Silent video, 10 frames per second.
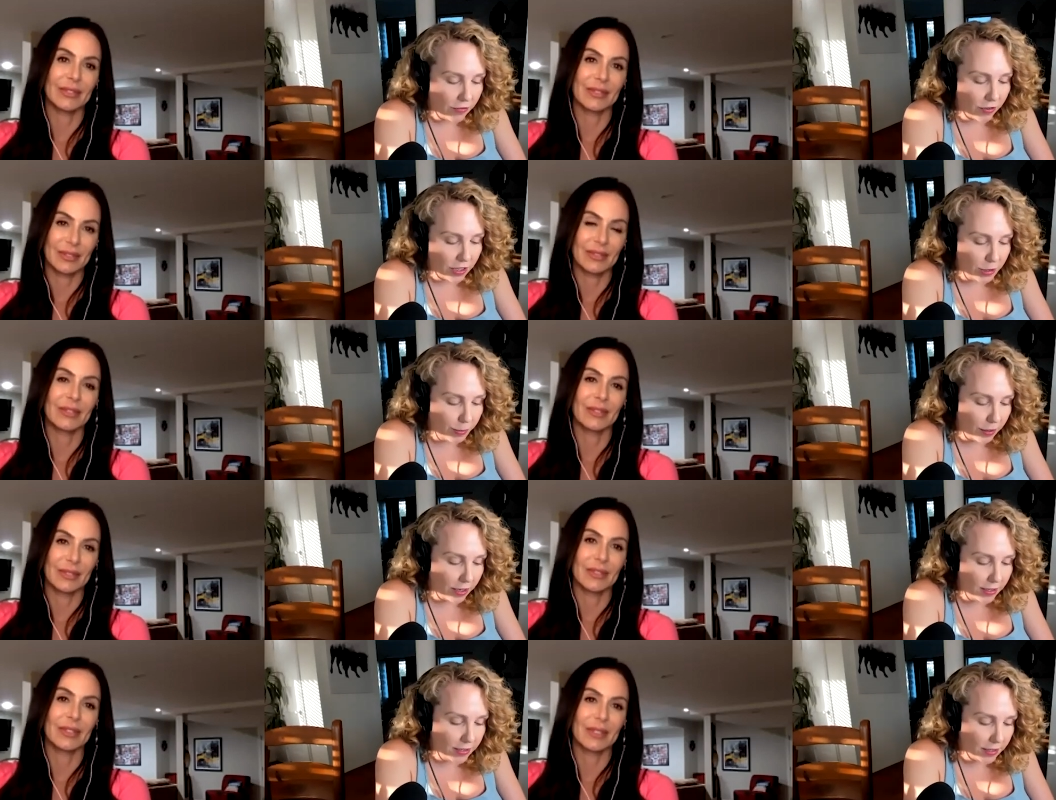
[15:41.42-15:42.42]
Speaker 1: different
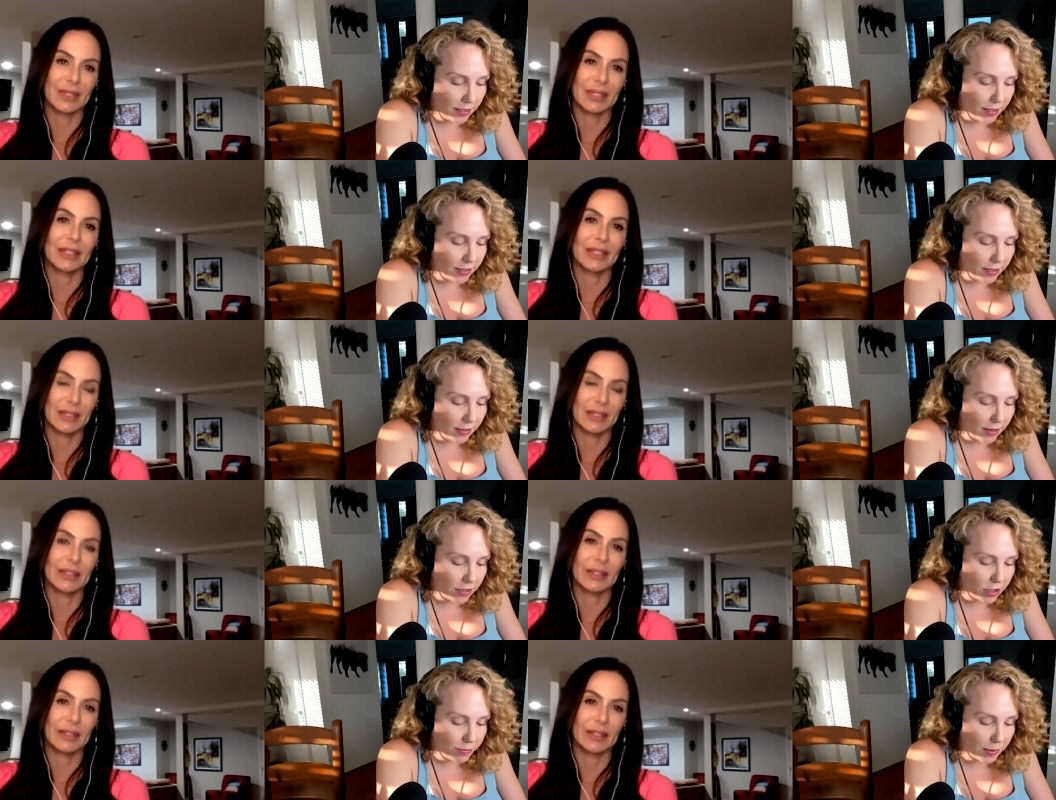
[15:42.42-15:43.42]
experiences and
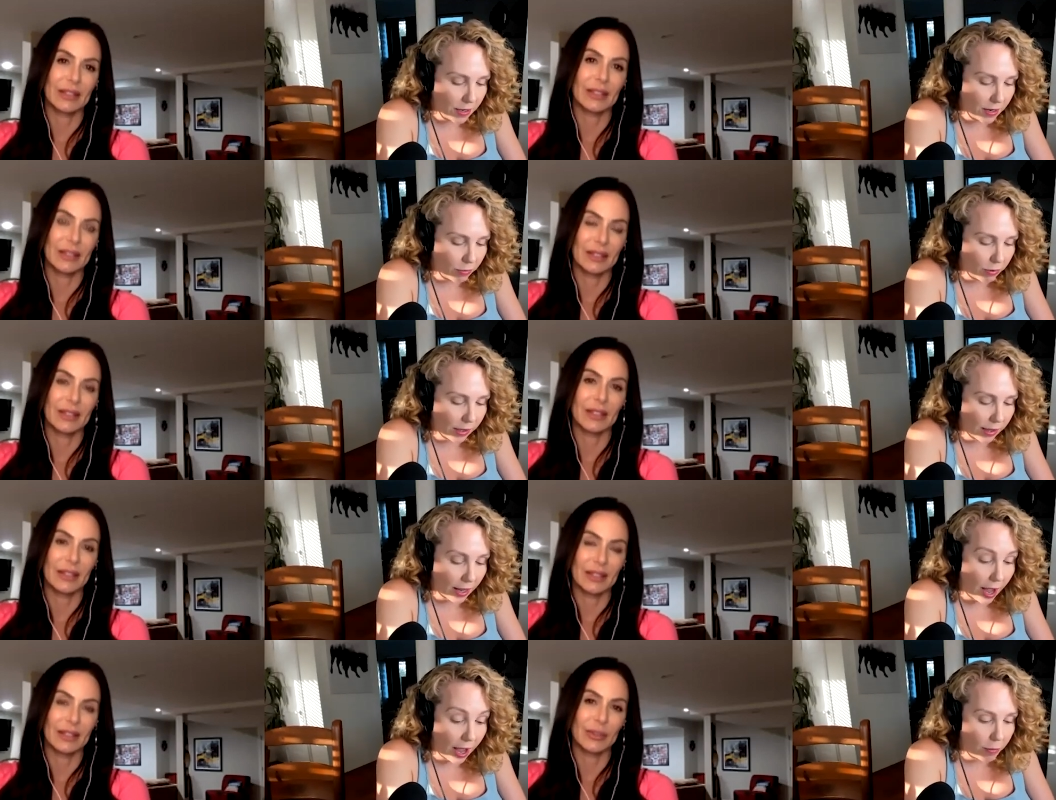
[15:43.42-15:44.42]
it's just been a really like
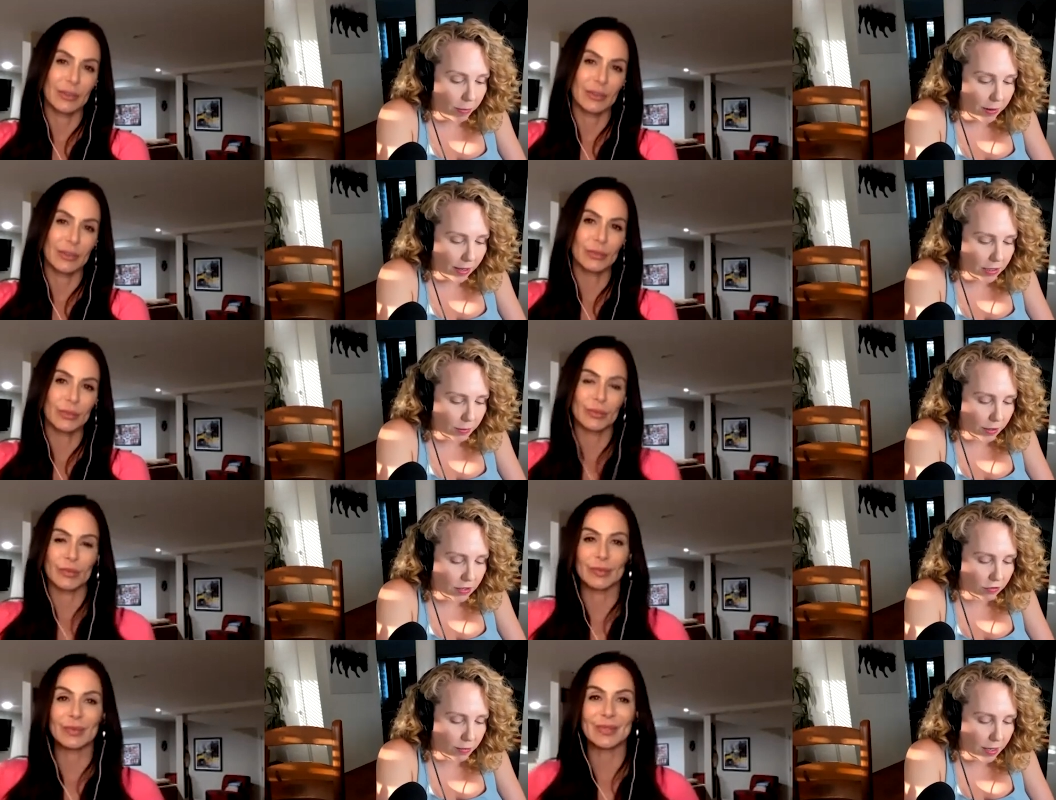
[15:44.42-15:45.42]
eye-opening
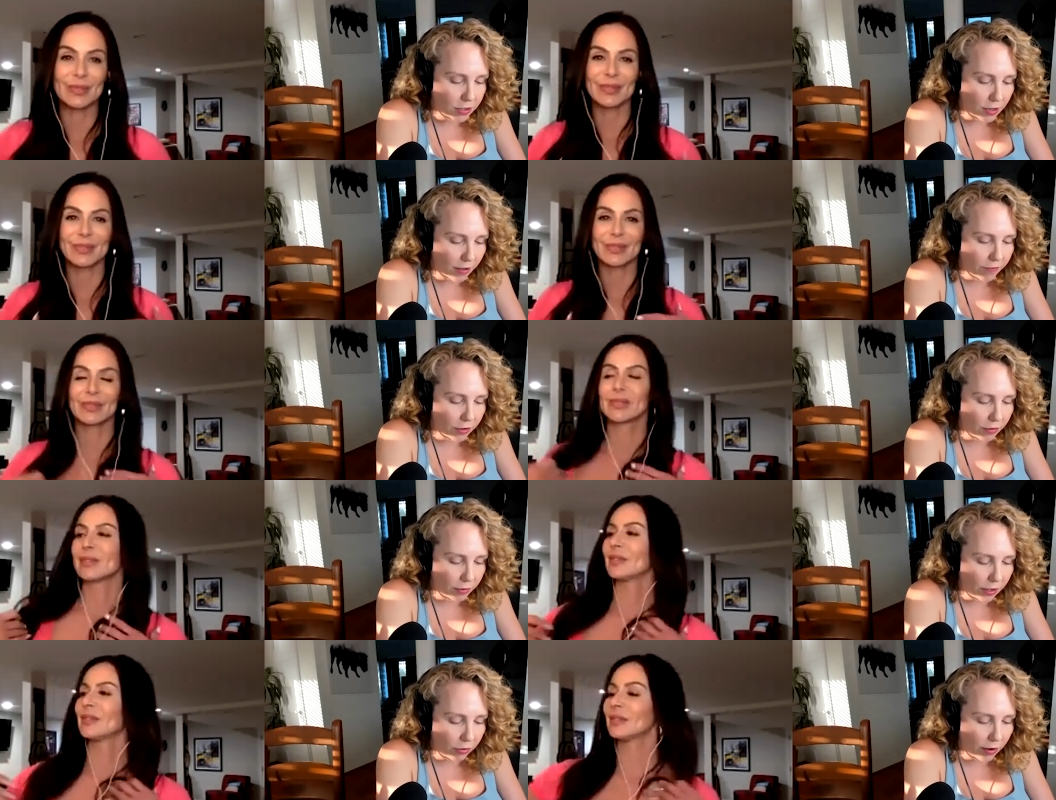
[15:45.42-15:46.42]
experience for me. So I feel
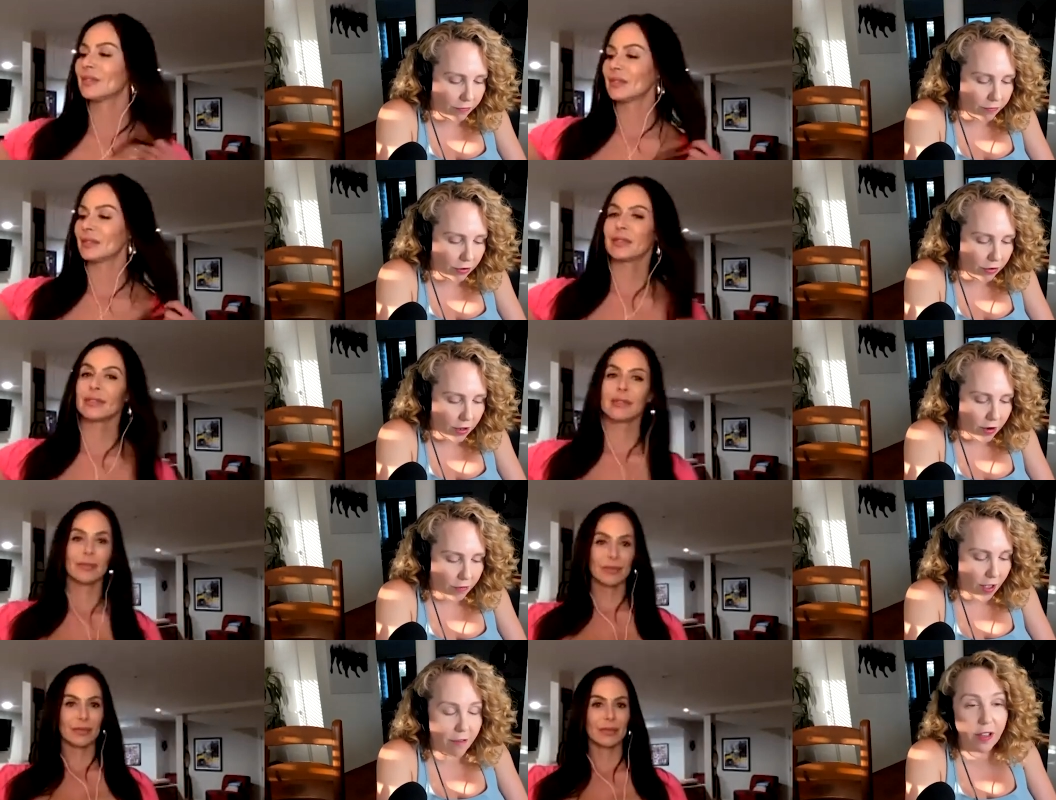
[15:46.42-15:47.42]
really grateful
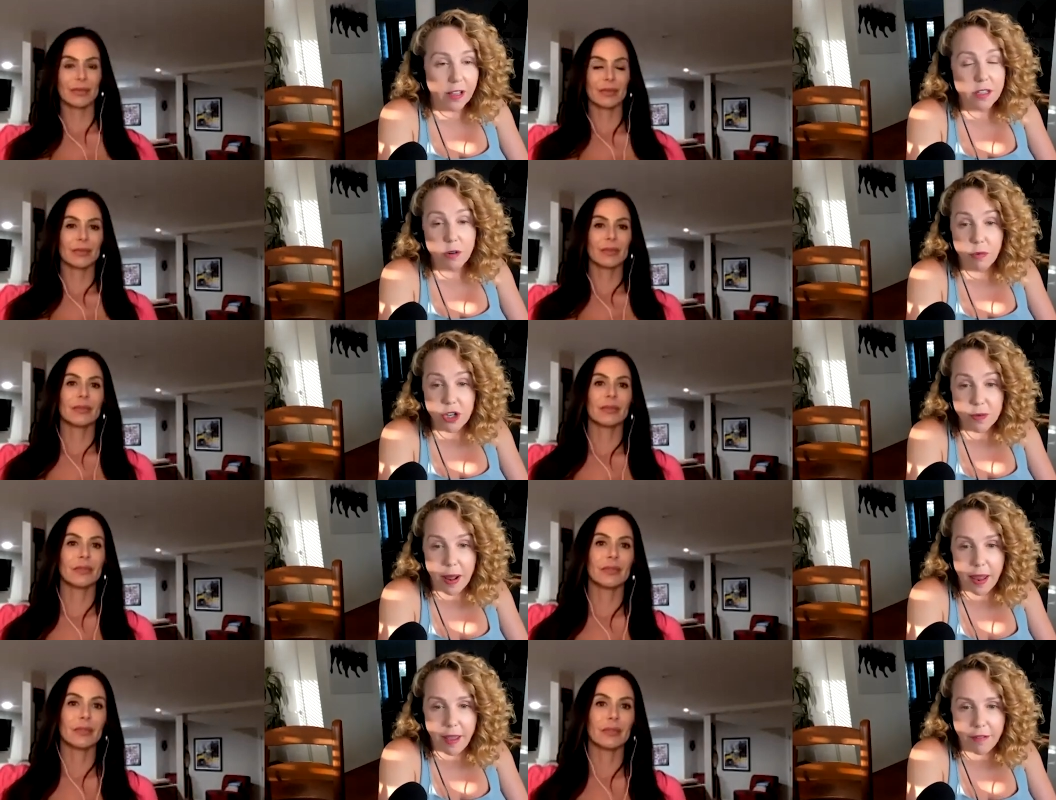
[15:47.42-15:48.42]
but I feel like it's enriched
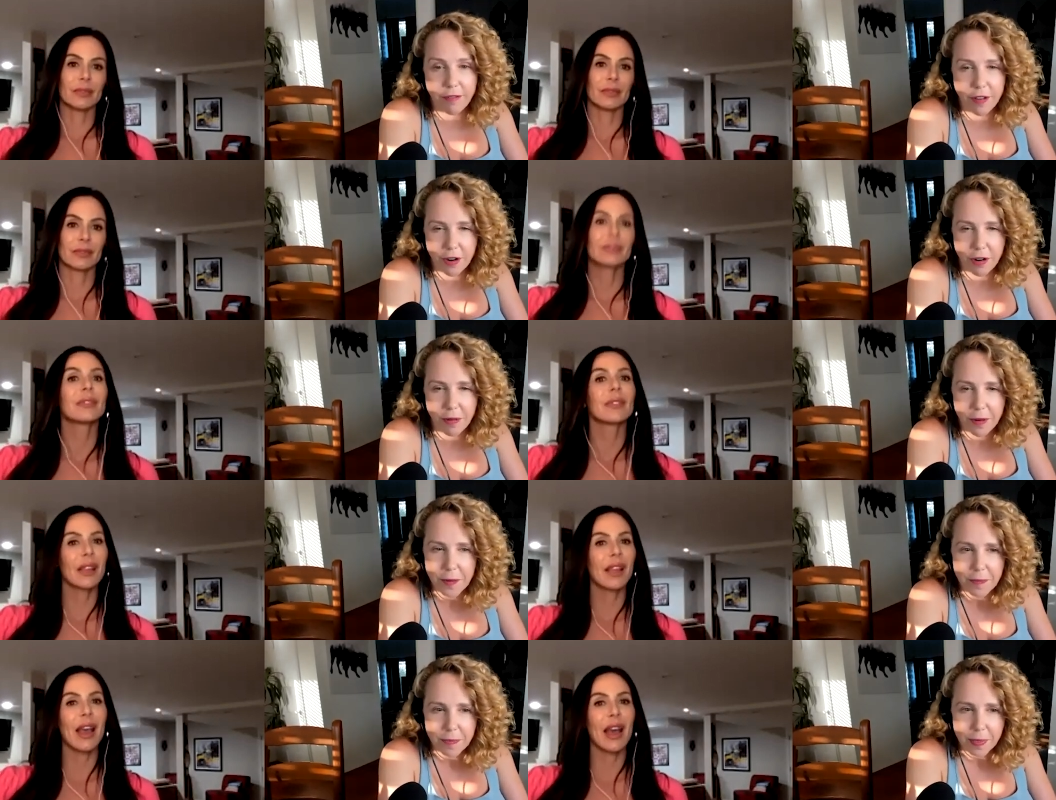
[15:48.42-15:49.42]
my life, you know?
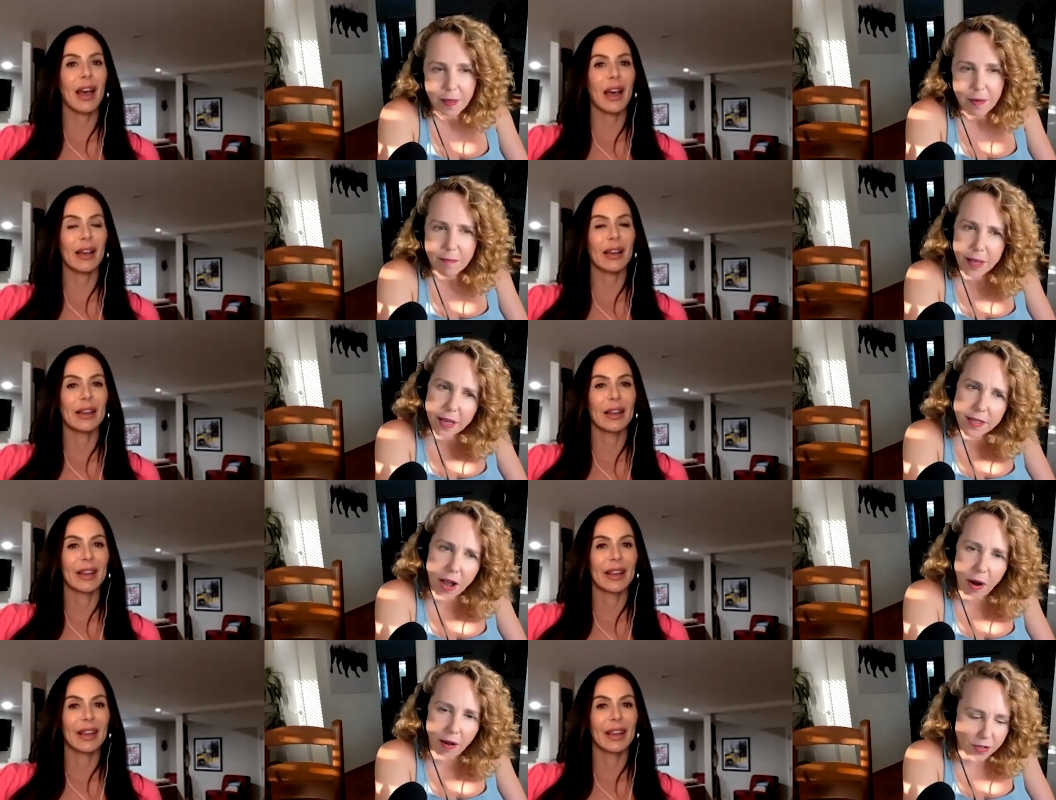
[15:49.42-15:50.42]
Yeah. Because
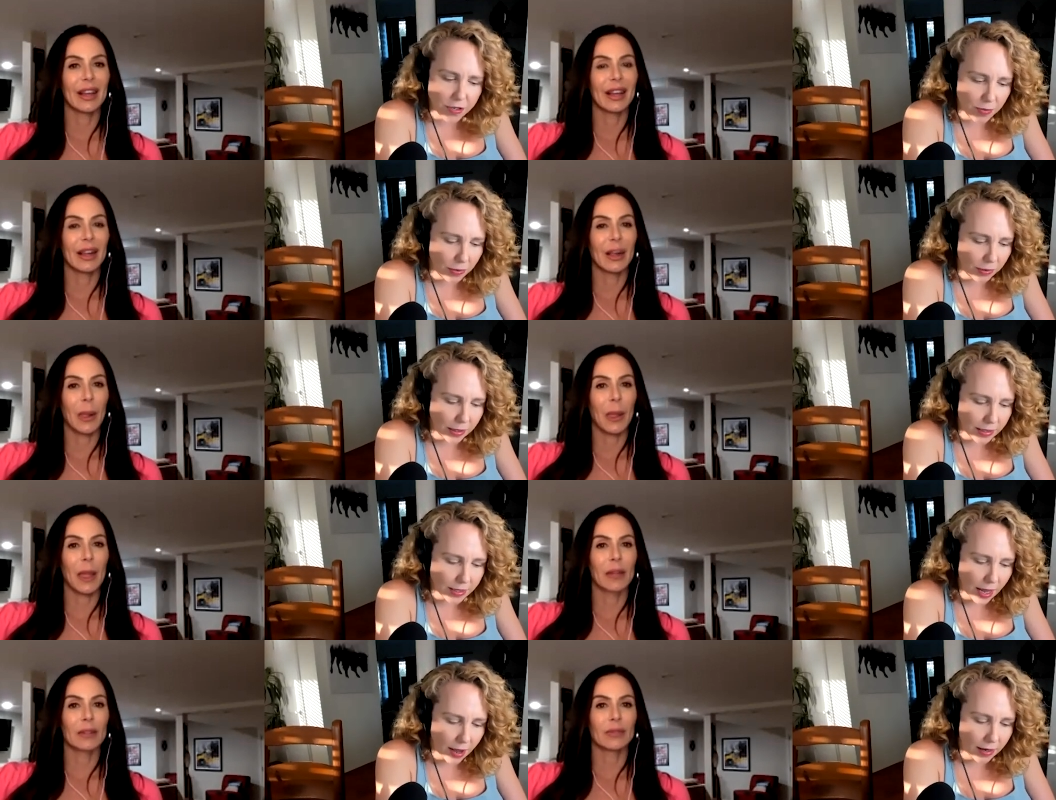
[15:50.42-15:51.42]
how often do we really
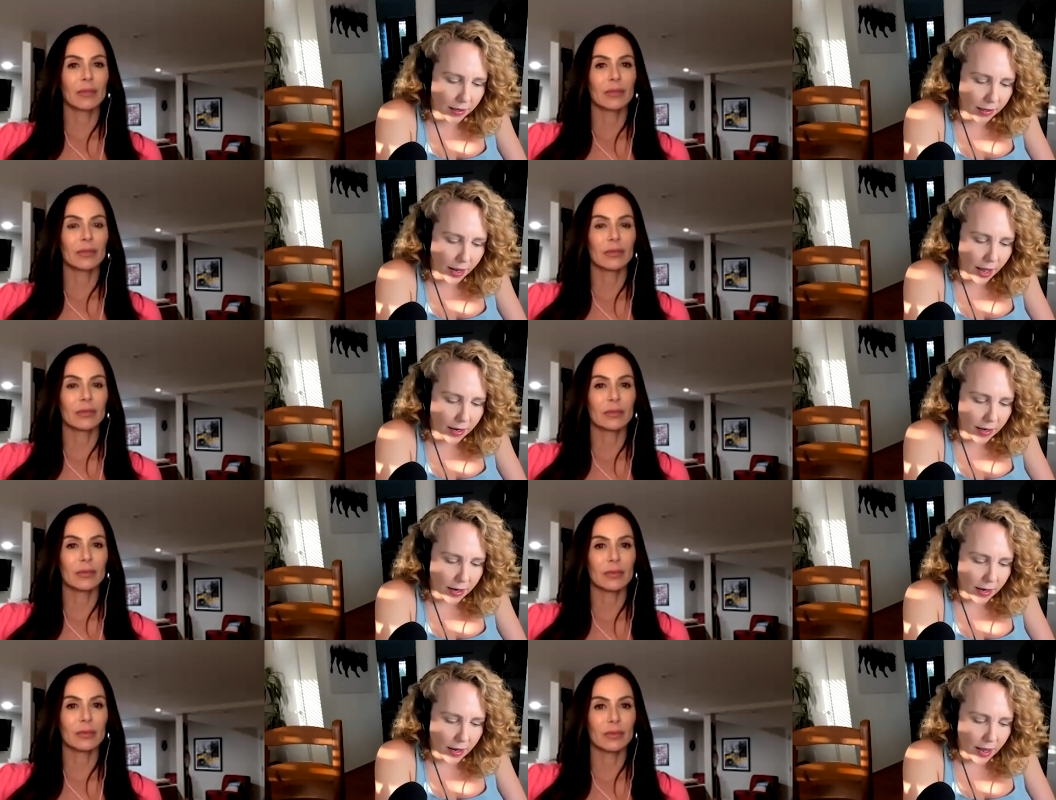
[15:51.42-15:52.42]
sit down and and